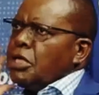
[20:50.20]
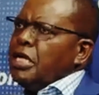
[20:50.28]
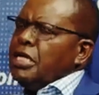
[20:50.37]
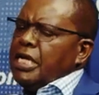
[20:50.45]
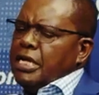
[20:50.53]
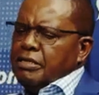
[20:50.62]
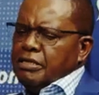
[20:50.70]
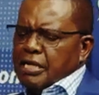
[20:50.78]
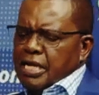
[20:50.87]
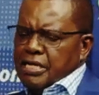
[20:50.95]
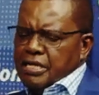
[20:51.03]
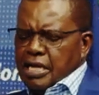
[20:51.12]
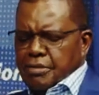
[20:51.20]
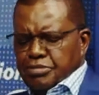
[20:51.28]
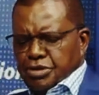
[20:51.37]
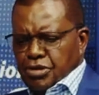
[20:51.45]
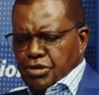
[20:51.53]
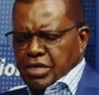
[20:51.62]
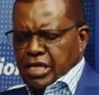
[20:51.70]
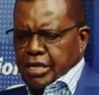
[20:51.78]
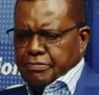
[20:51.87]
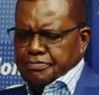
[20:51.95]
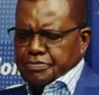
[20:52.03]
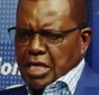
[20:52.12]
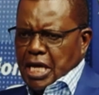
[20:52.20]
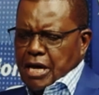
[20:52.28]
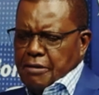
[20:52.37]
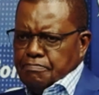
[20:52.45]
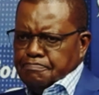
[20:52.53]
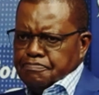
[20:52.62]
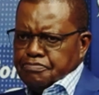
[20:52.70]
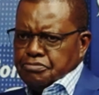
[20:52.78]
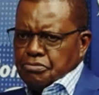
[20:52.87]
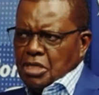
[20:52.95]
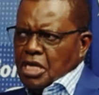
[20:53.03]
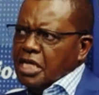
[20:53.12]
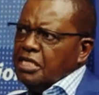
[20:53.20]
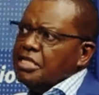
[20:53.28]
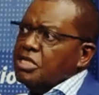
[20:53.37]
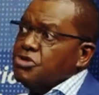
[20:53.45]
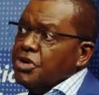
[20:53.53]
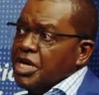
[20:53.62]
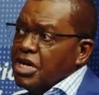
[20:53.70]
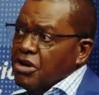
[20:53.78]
And absolutely. It's still going